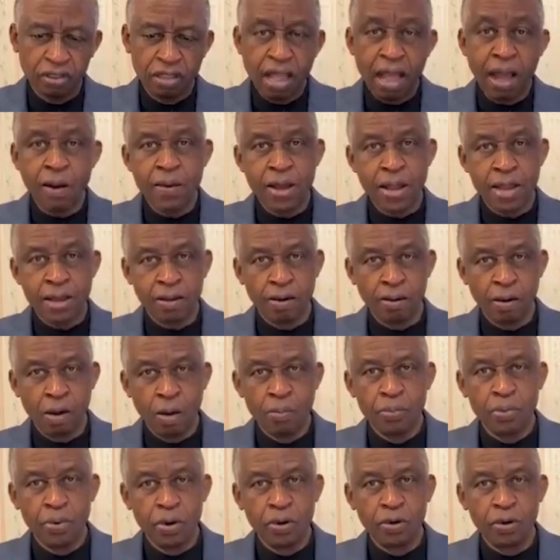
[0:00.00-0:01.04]
is now a
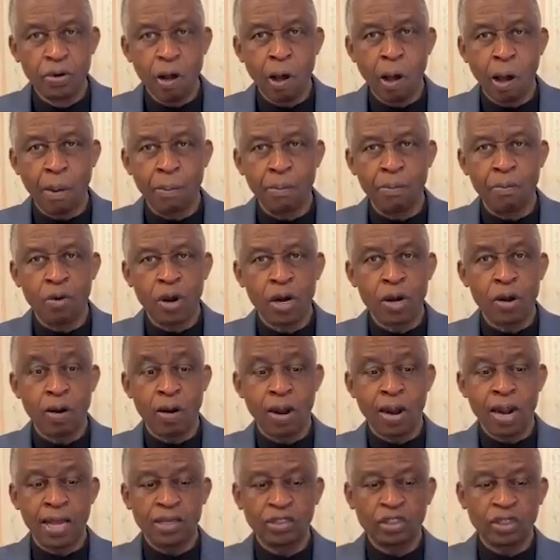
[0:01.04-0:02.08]
global norm,
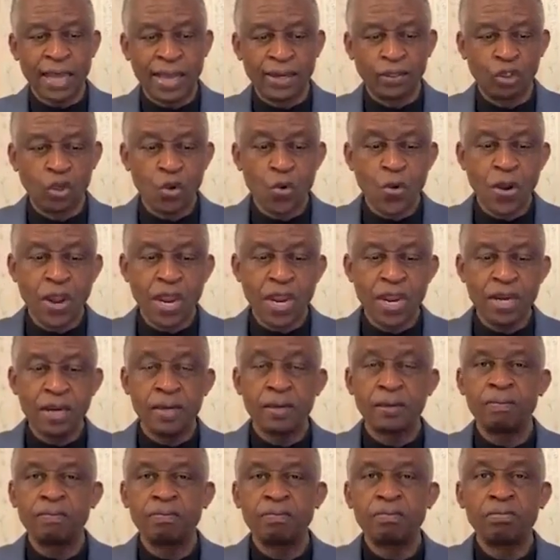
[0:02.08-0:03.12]
what others are
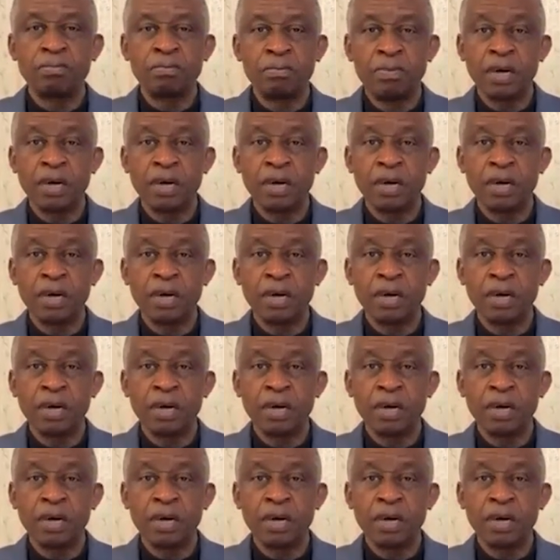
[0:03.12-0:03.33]
doing,